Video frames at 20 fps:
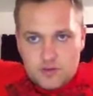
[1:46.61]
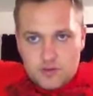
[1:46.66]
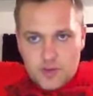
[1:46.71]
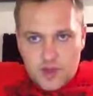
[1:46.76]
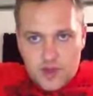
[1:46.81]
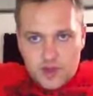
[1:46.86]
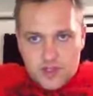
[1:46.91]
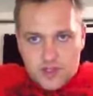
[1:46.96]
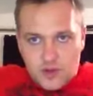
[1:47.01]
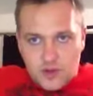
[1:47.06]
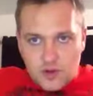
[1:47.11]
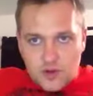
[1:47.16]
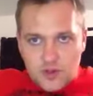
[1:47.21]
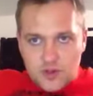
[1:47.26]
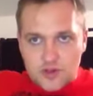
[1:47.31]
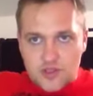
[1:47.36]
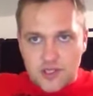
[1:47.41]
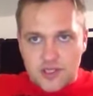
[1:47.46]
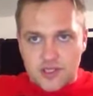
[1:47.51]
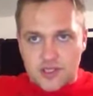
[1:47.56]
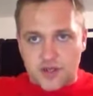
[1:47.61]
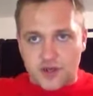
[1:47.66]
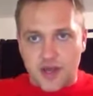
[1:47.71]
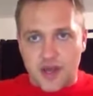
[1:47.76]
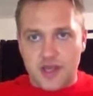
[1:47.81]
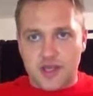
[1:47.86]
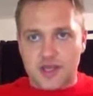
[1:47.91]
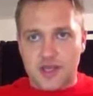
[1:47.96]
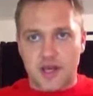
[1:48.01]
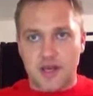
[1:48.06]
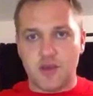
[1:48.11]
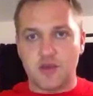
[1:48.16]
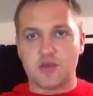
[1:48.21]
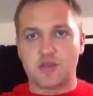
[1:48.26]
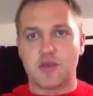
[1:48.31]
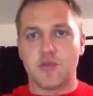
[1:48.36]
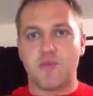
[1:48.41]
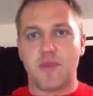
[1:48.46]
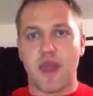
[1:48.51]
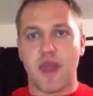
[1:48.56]
a shoulder dislocation, I use
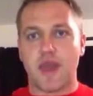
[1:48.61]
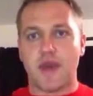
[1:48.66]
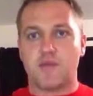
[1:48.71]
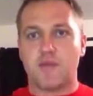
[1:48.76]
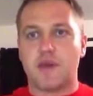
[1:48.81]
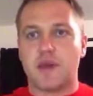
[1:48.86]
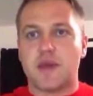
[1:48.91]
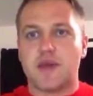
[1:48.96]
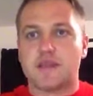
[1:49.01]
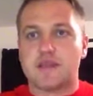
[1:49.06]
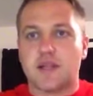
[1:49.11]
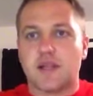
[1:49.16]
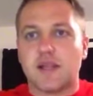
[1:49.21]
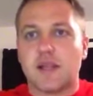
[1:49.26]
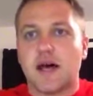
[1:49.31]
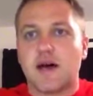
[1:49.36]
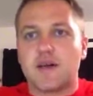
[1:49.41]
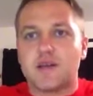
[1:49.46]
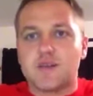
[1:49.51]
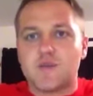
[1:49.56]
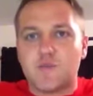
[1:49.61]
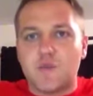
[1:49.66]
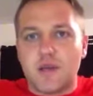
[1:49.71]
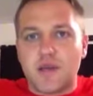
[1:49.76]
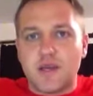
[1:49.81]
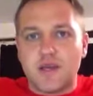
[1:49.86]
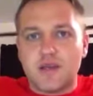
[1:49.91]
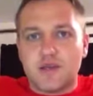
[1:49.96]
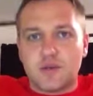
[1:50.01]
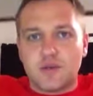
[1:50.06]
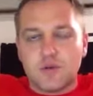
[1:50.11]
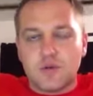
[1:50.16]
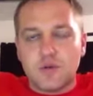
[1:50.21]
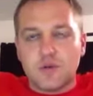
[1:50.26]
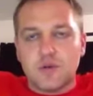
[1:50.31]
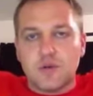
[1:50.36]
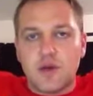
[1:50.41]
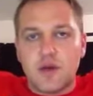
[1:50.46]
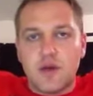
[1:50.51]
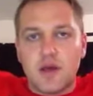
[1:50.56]
the band because it allows me
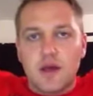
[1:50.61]
to,